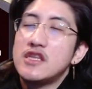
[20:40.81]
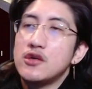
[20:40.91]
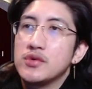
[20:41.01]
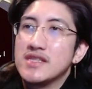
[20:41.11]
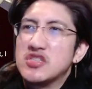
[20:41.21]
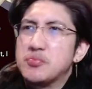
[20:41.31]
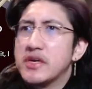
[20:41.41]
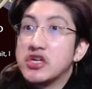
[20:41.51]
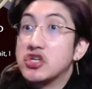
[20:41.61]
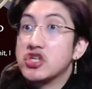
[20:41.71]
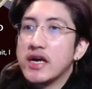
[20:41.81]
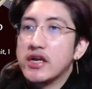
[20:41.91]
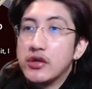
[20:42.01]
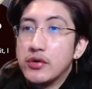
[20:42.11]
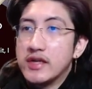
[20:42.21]
with these big giant
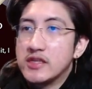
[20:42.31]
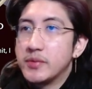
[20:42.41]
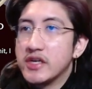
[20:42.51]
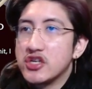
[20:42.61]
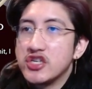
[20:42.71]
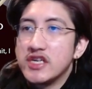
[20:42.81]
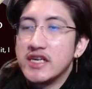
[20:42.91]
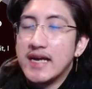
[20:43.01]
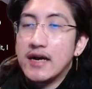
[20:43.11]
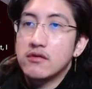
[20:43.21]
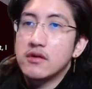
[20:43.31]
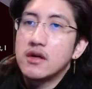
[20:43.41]
units being cheated out.